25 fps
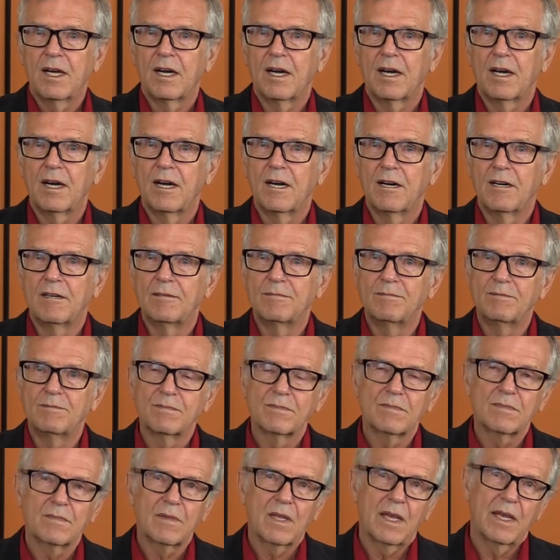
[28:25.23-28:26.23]

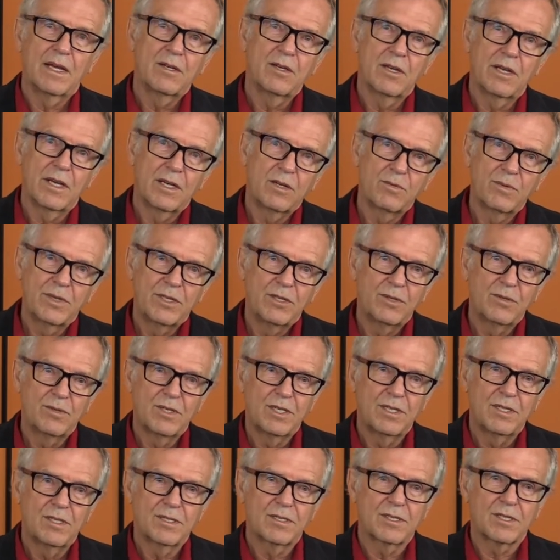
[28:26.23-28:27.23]
And we do
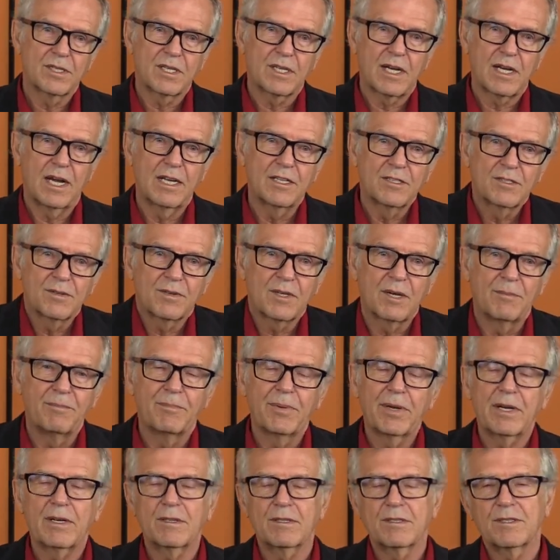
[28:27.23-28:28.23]
these kinds of
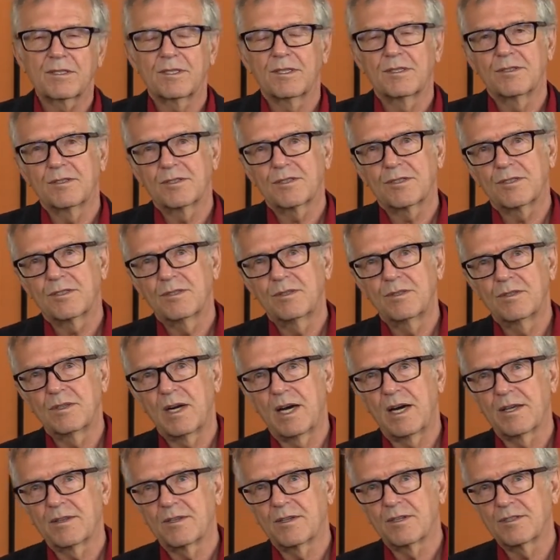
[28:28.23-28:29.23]
comparisons to
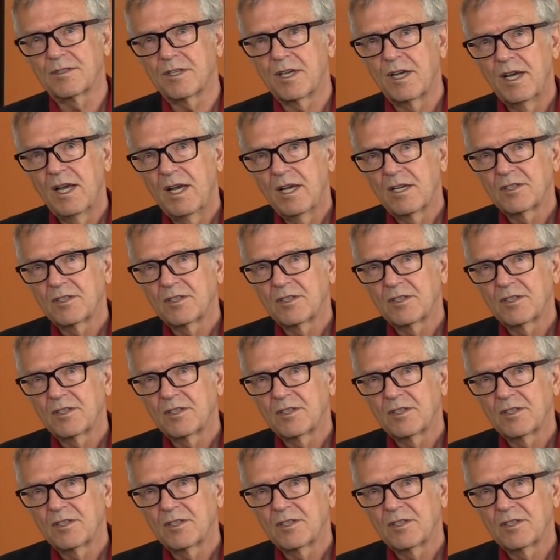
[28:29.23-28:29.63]
others.